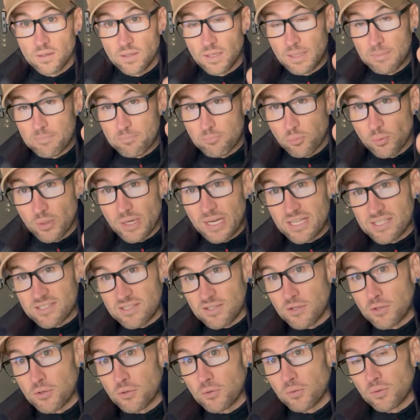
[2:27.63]
it
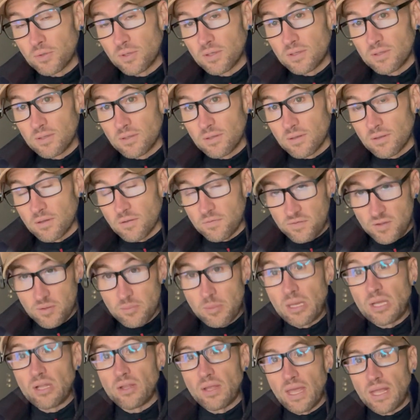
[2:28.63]
brings you the
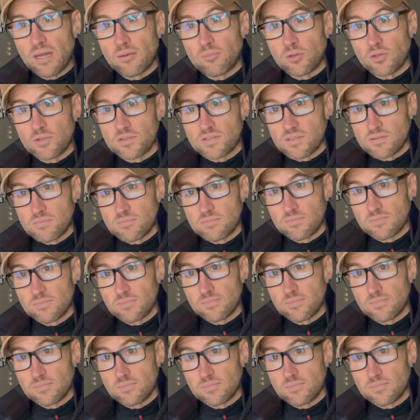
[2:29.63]
female animals.